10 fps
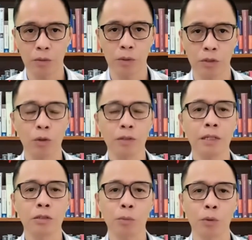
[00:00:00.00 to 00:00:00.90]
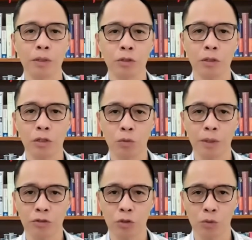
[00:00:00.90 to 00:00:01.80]
with goods exported to the
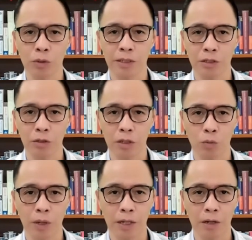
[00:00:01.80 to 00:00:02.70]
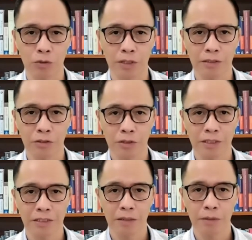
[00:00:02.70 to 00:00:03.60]
U.S. totaling nearly
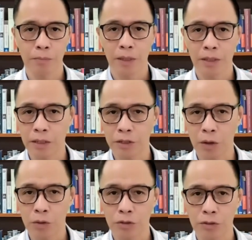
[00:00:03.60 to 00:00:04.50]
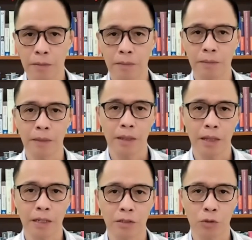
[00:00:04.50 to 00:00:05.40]
$137 billion.
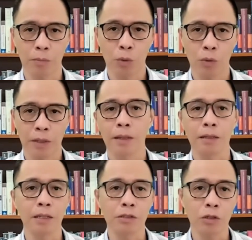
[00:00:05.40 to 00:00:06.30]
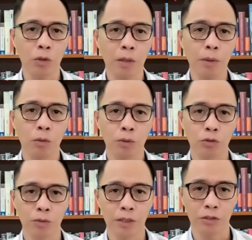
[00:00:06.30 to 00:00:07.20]
It is reported that this agreement was
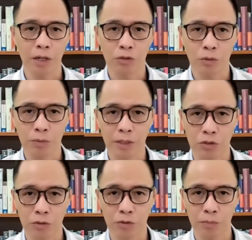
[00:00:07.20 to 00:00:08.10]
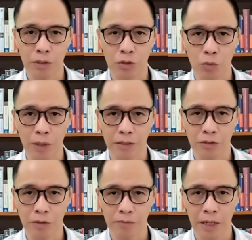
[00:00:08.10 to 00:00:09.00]
reached under pressure from the U.S.
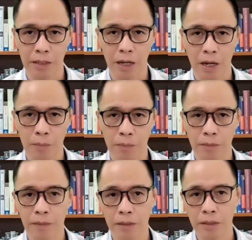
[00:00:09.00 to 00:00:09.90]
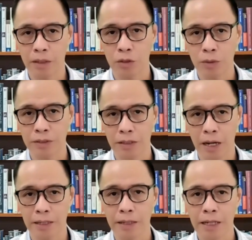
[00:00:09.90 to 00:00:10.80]
on Vietnam. The U.S.
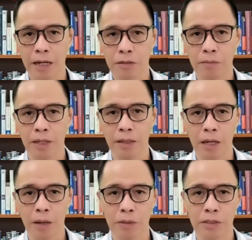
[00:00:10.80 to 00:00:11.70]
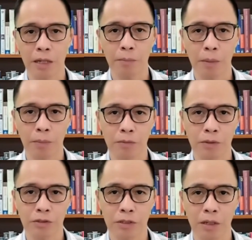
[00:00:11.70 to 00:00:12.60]
side has asked Vietnam to step up
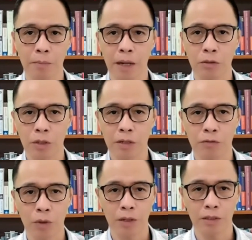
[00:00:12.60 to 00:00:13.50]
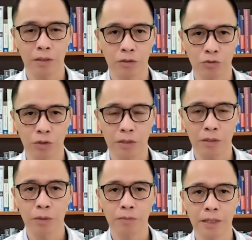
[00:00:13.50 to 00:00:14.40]
efforts to combat trade fraud, strictly
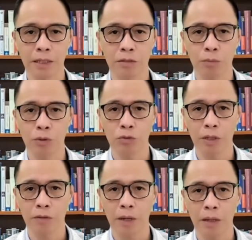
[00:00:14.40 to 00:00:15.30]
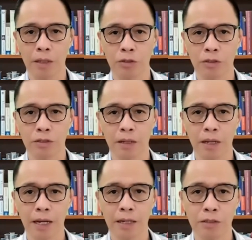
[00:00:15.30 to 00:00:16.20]
prevent export trade violations,
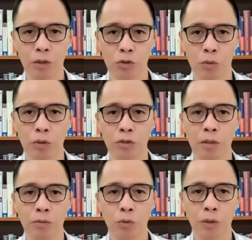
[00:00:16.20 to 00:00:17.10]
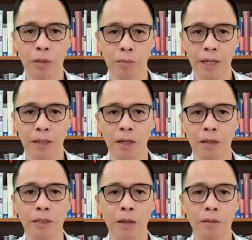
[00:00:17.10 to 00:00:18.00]
and has also urged them to eliminate
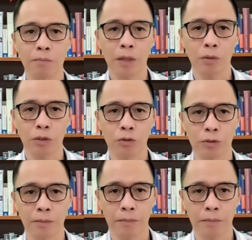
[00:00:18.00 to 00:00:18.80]
non-tariff barriers.